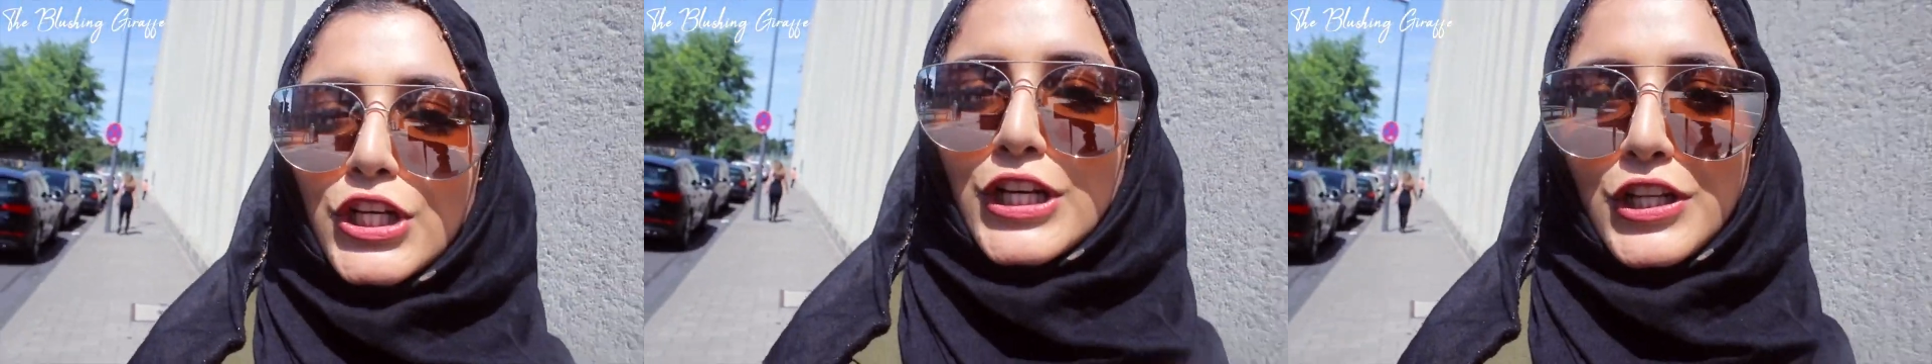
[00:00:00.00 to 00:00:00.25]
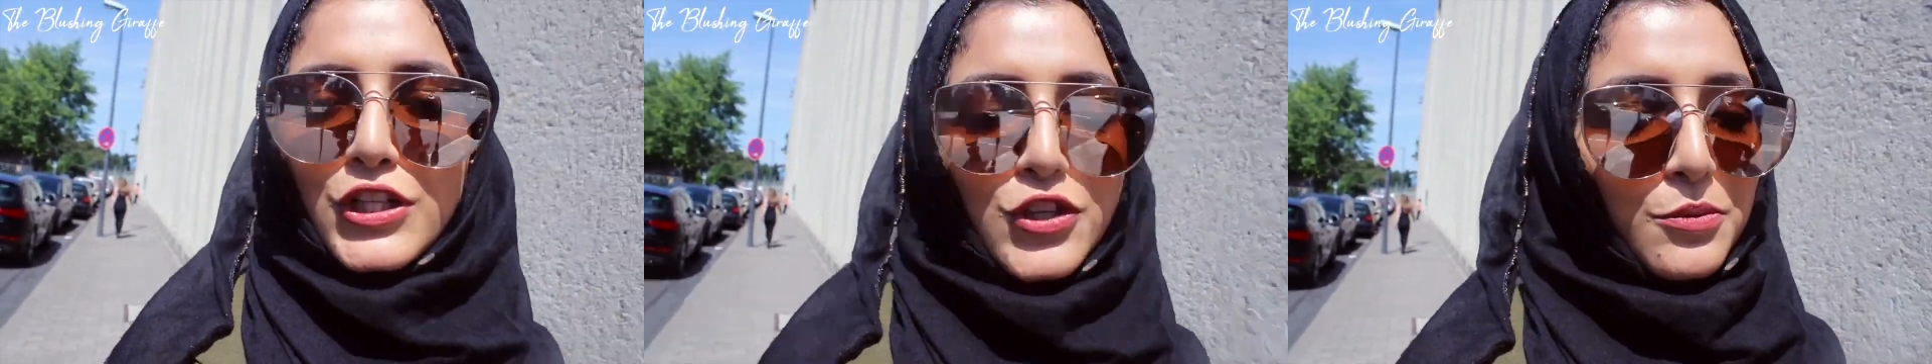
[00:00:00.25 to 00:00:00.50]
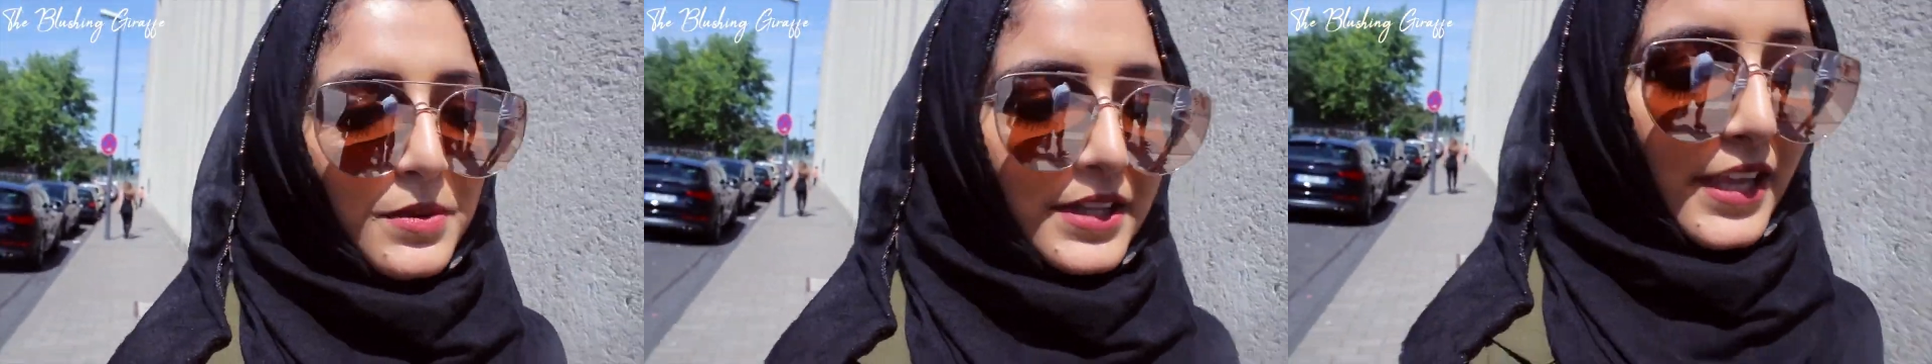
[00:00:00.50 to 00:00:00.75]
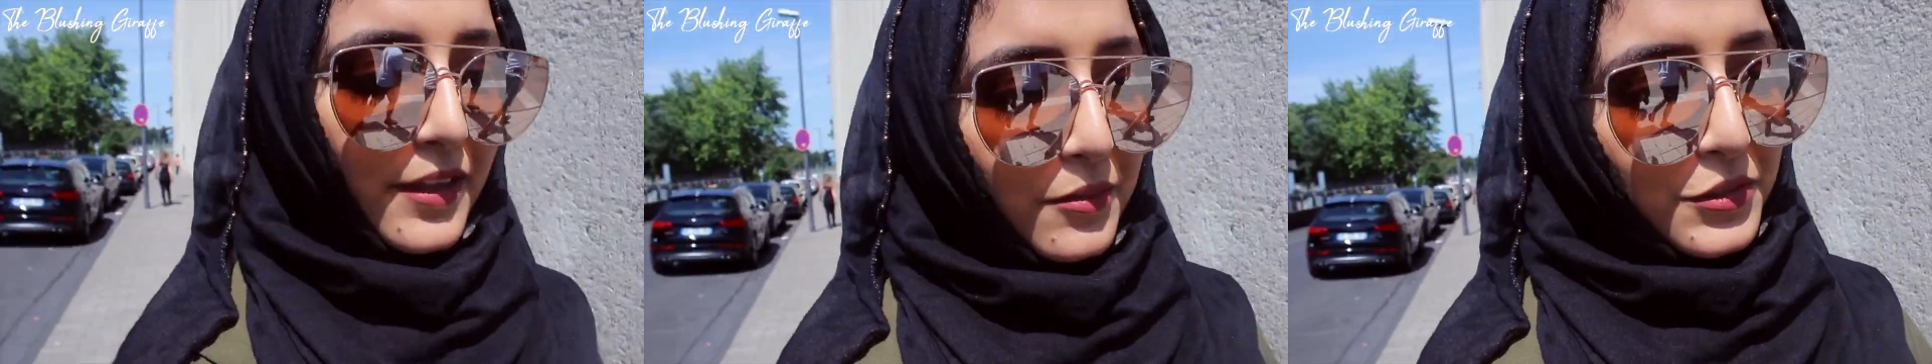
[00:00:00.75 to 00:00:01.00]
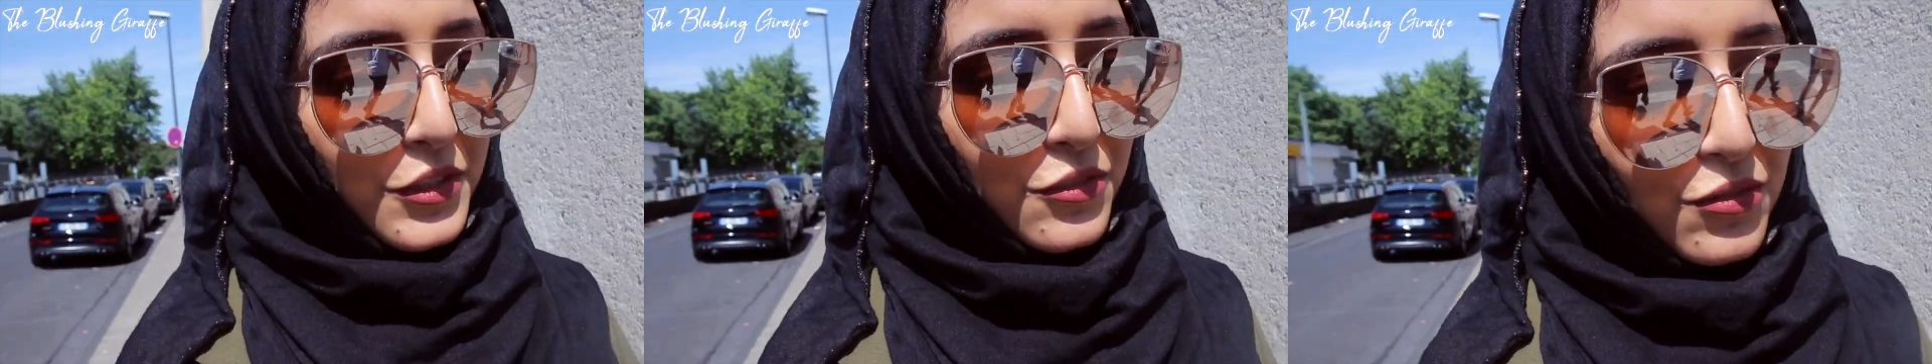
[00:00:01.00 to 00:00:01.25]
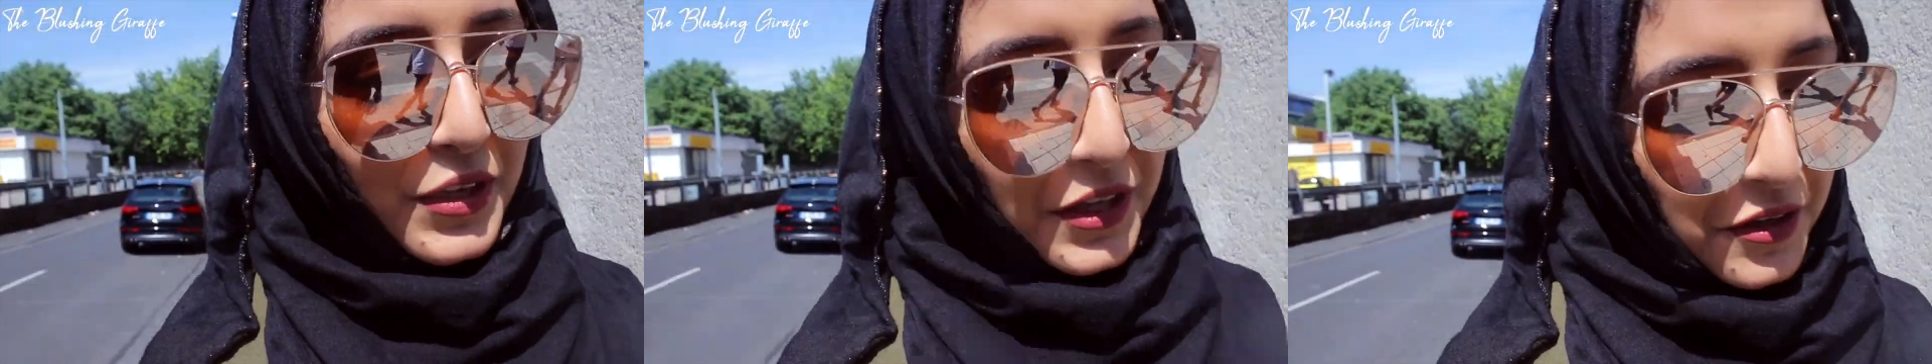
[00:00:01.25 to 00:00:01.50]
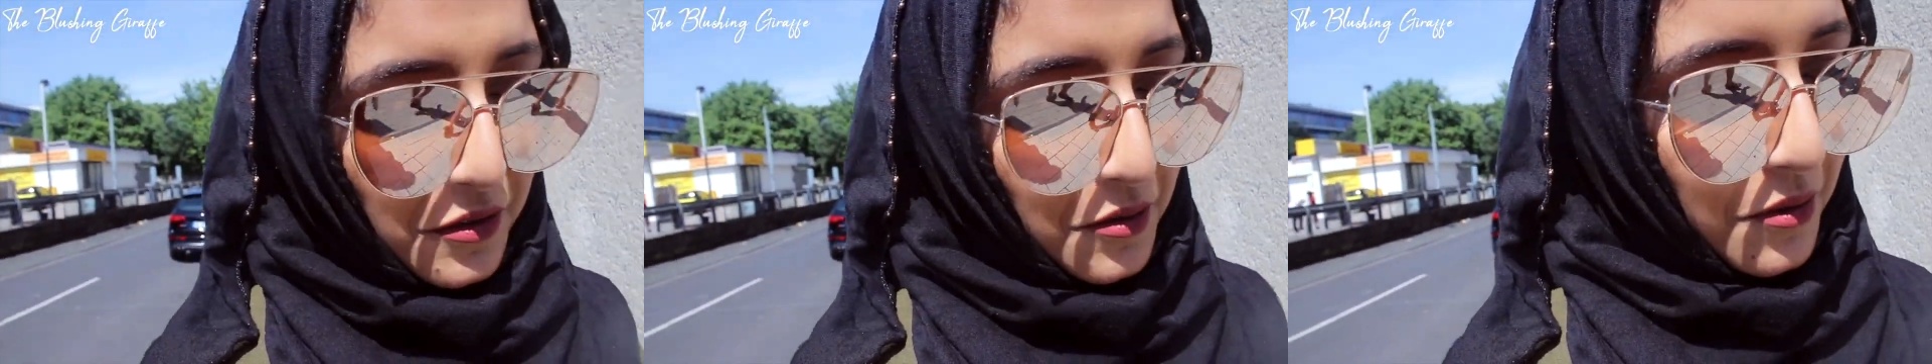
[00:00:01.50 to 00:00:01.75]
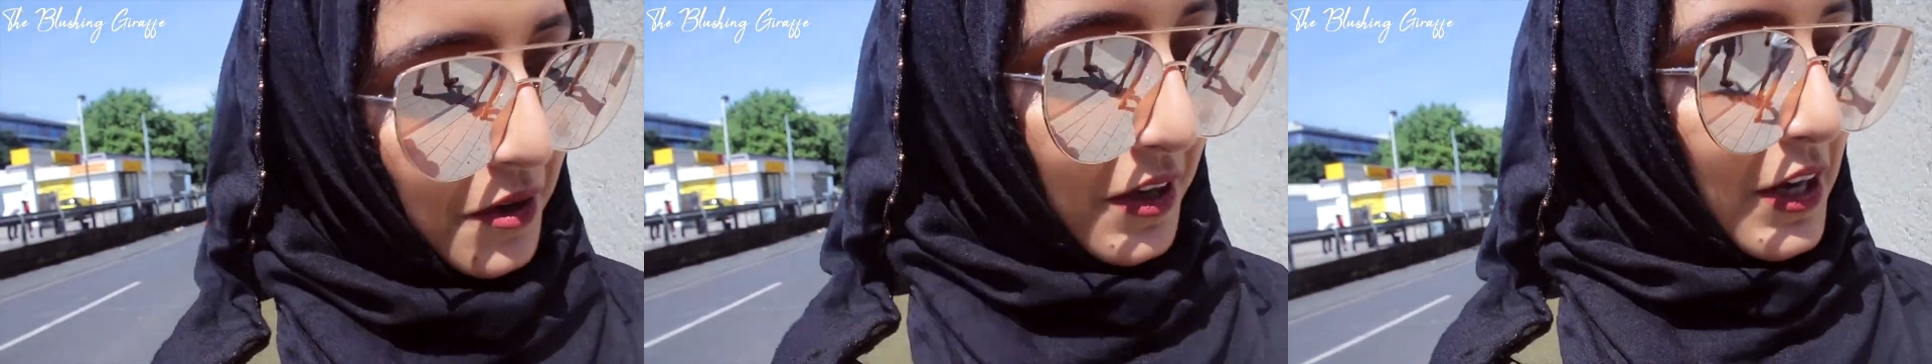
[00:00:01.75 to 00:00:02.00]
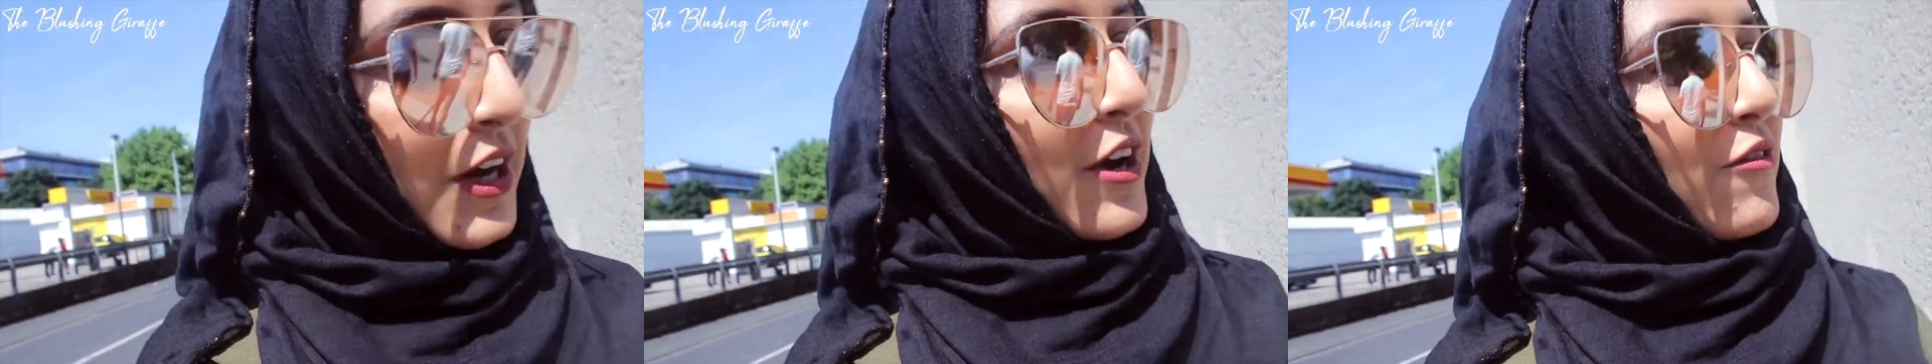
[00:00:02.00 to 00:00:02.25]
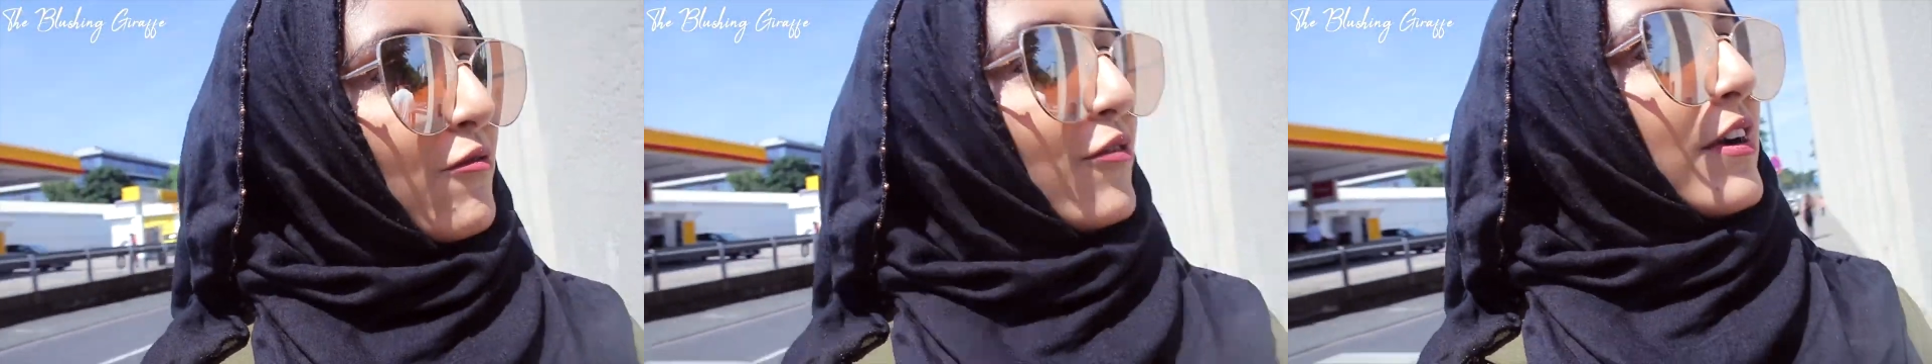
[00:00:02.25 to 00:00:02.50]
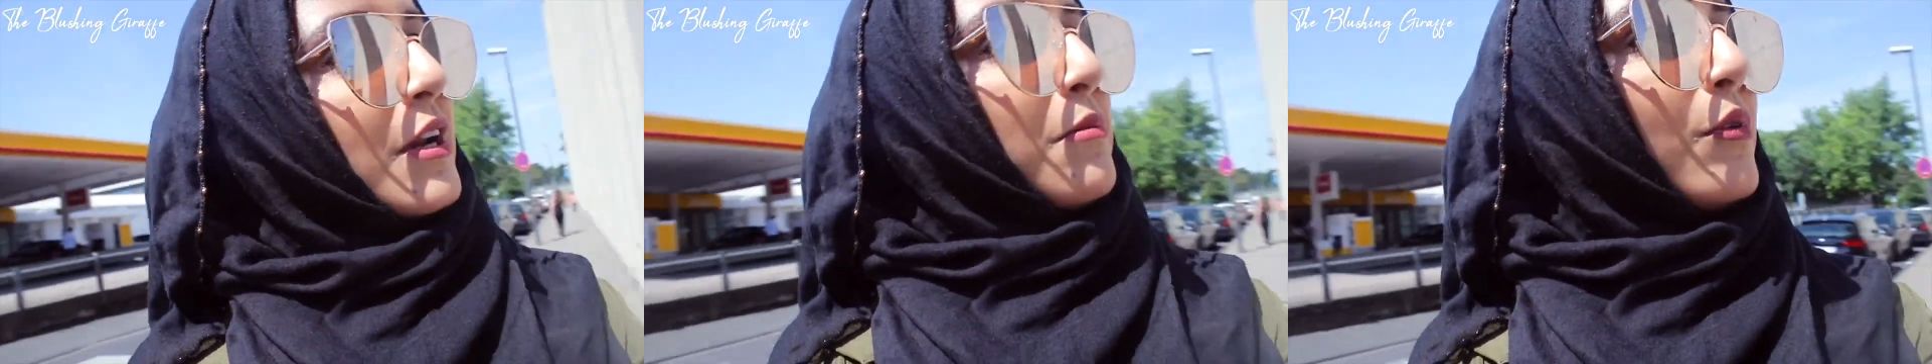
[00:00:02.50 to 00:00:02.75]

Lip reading: Chicken shop in there, which is really cool, really